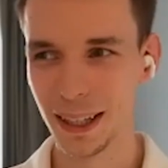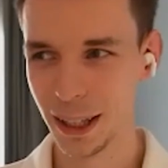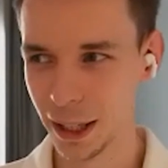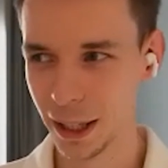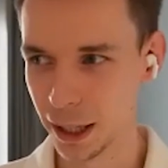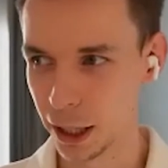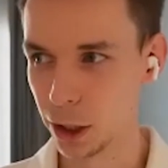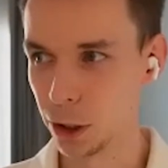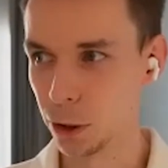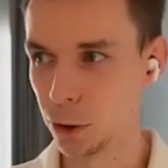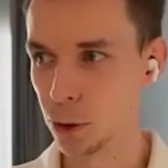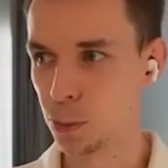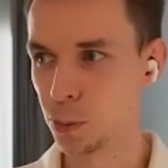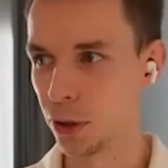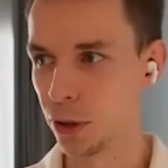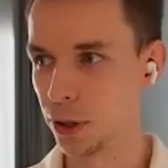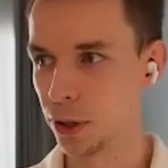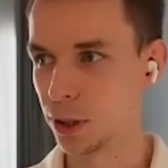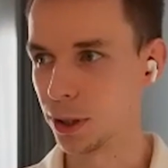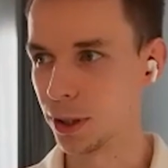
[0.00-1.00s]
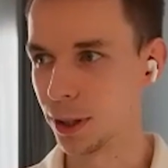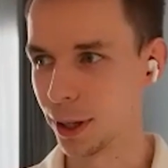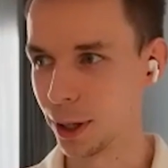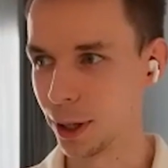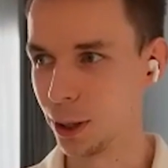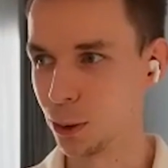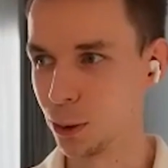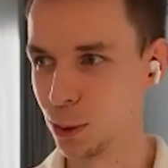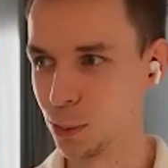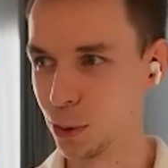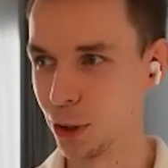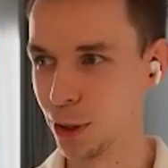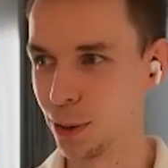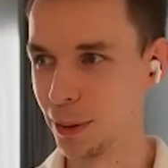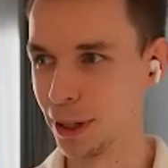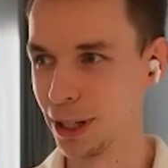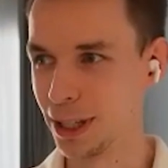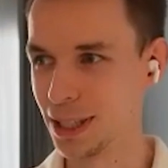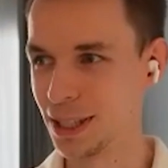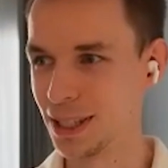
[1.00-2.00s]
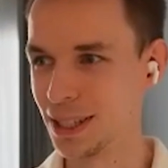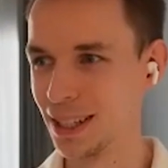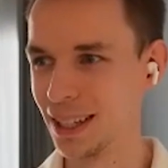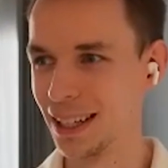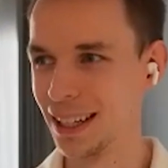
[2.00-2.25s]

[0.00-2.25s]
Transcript: Really good point. Really good point. But